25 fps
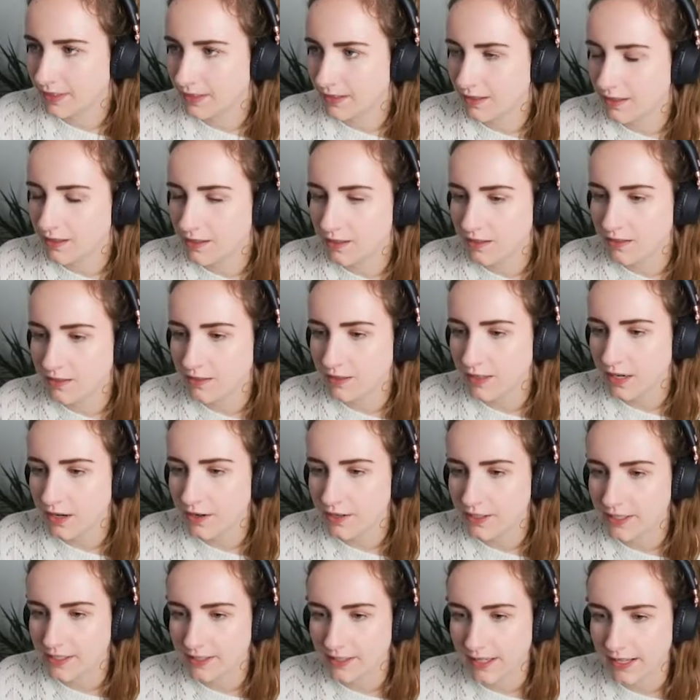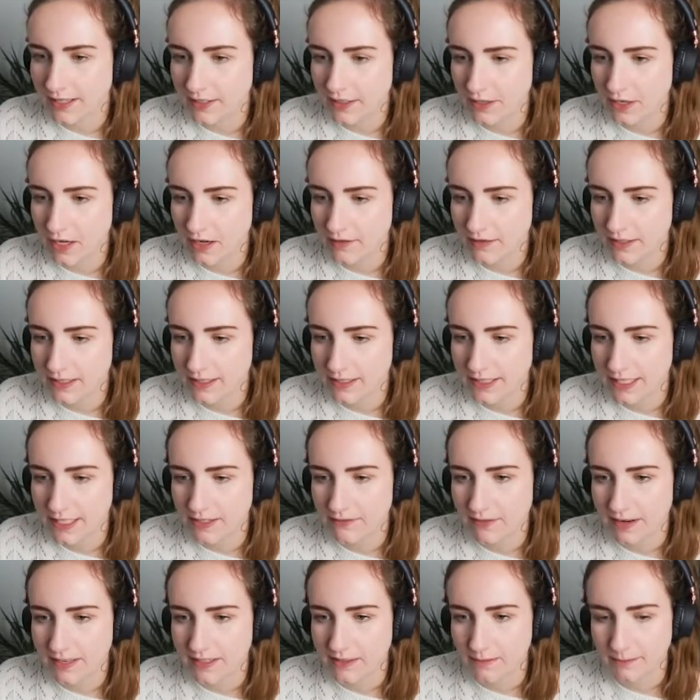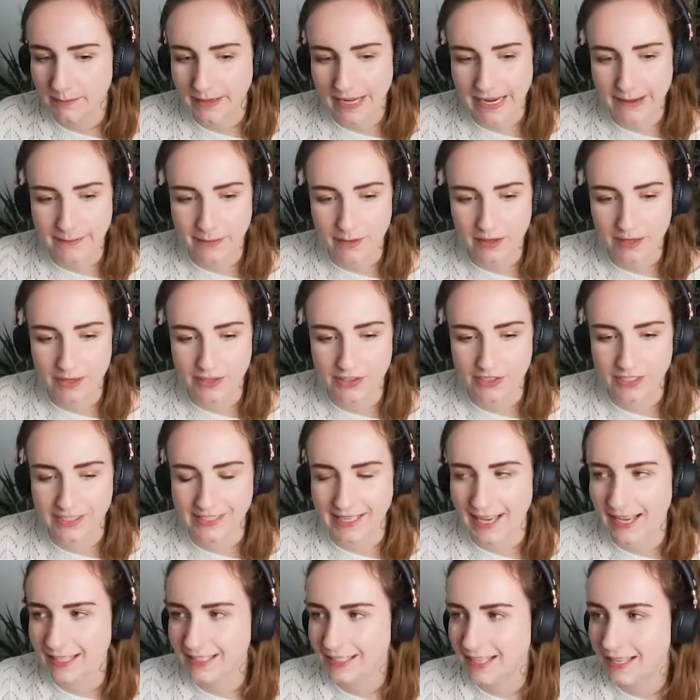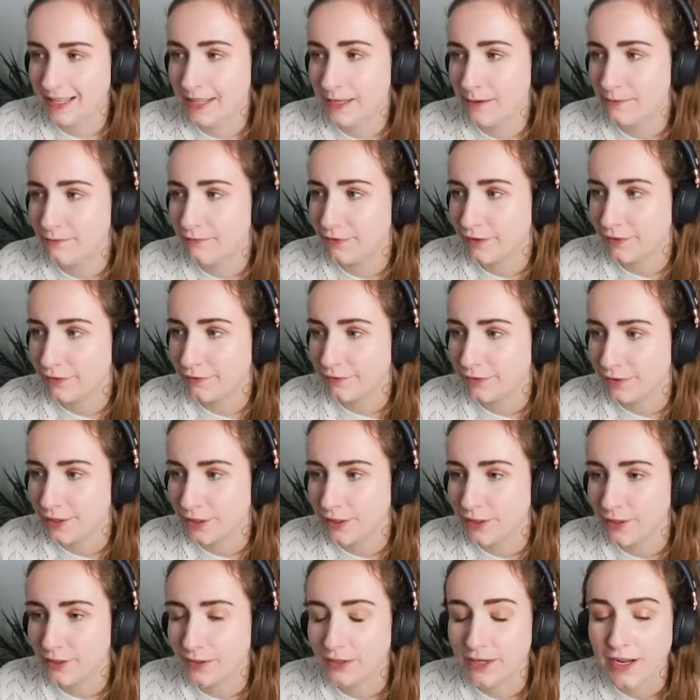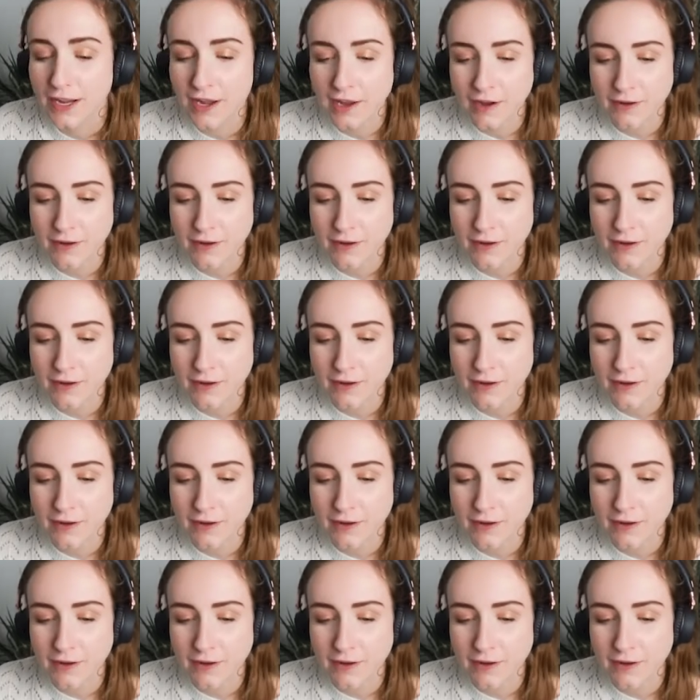Oh no, she's like gone over to these random people and she's asking them for food.